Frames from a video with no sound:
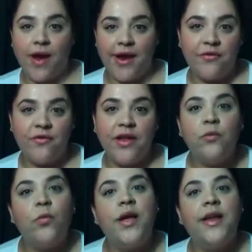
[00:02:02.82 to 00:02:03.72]
run
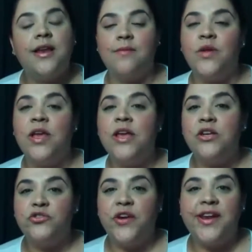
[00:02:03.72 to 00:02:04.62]
one, and I'm
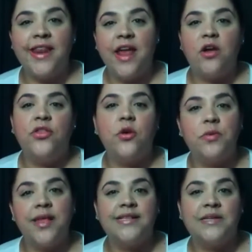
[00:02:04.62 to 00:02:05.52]
trying to get healthier, but
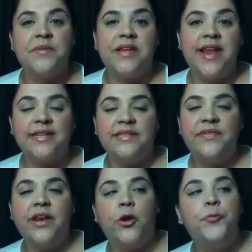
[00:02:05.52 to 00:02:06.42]
that's gonna be a next
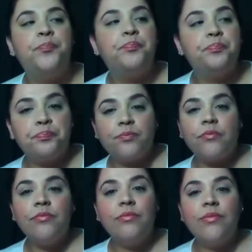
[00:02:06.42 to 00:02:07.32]
video.
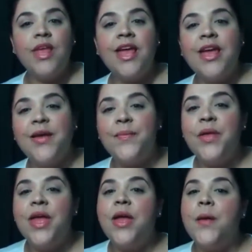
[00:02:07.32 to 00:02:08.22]
But
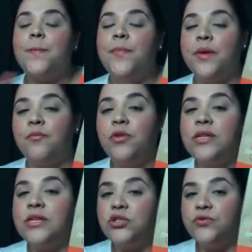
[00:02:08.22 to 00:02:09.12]
I'm really
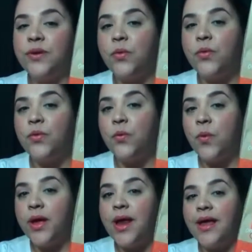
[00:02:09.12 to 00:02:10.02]
strict with what
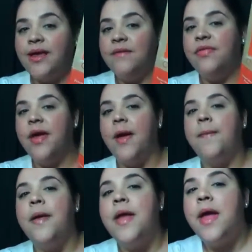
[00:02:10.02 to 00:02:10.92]
I give them,
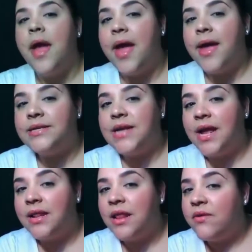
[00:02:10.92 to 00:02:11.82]
and I
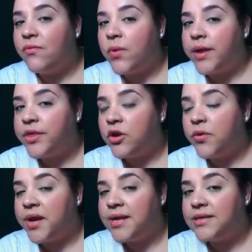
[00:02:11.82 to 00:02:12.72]
love when the
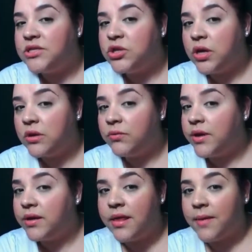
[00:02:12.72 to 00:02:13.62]
ingredients you could read
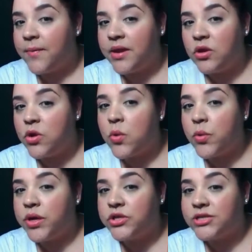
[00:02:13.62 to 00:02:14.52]
them and you know what you're
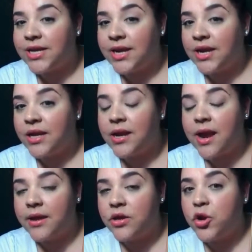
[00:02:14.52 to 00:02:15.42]
saying and you
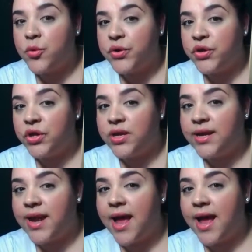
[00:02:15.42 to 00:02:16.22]
know what you're looking at.